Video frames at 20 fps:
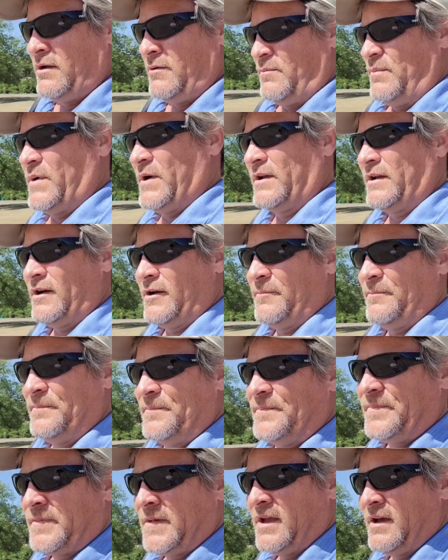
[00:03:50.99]
But
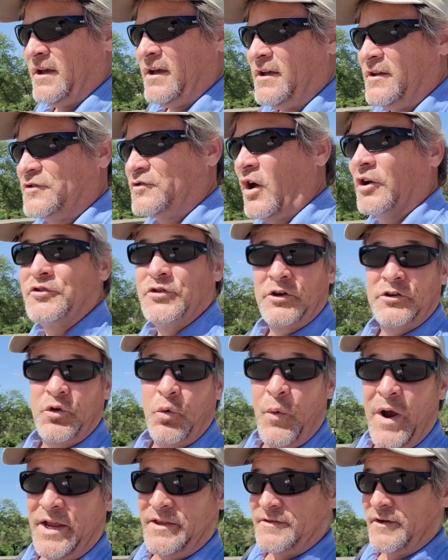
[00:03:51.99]
so I took the
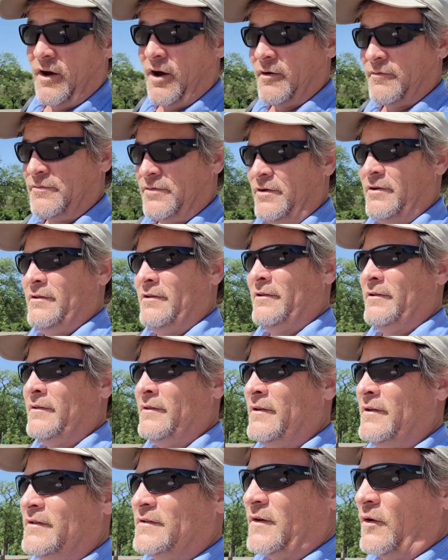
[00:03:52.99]
weights off.
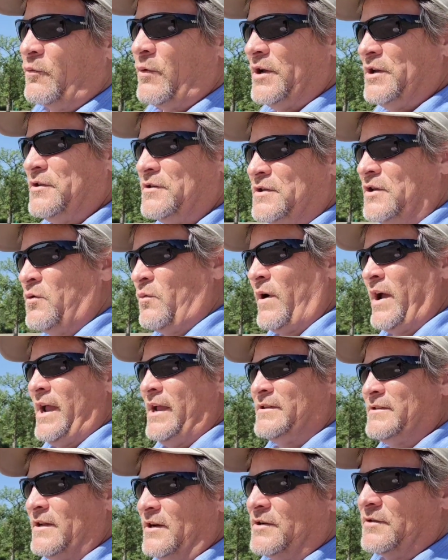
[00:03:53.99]
So I quit using the
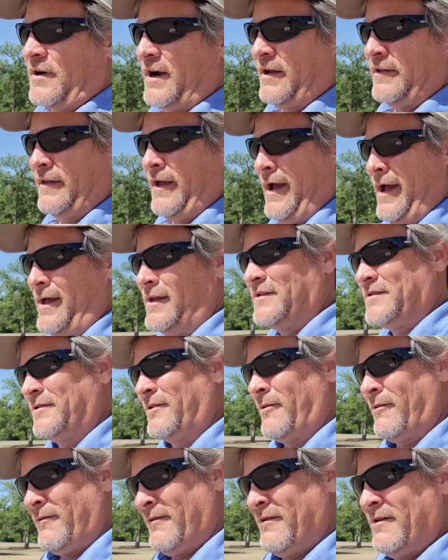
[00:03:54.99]
weights and I tried that.
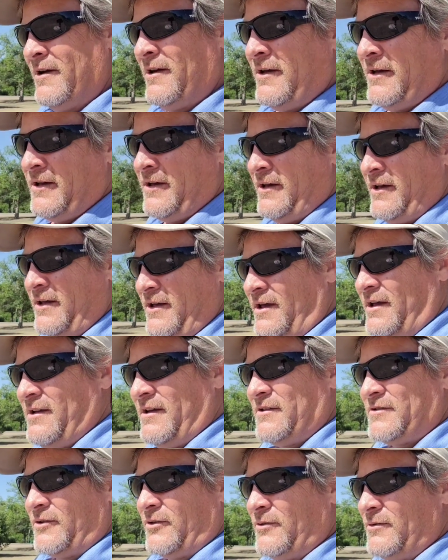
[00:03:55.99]
So
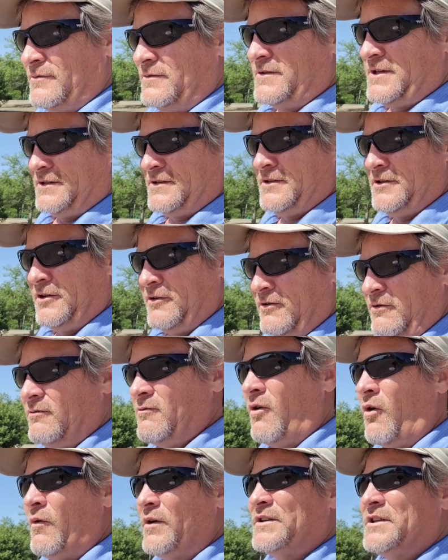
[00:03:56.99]
just, you know,
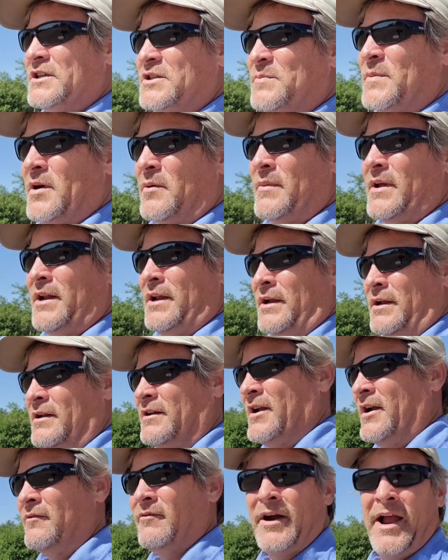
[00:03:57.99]
always experimenting,
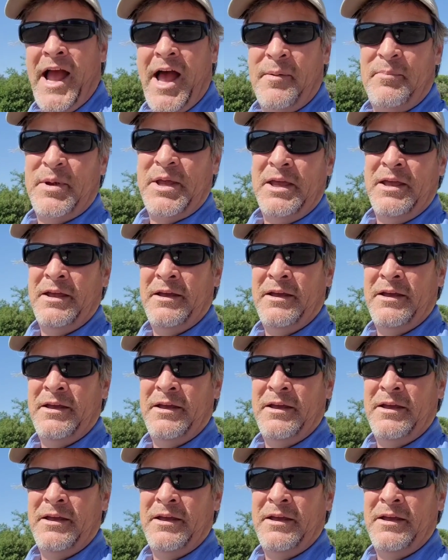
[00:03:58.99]
never happy,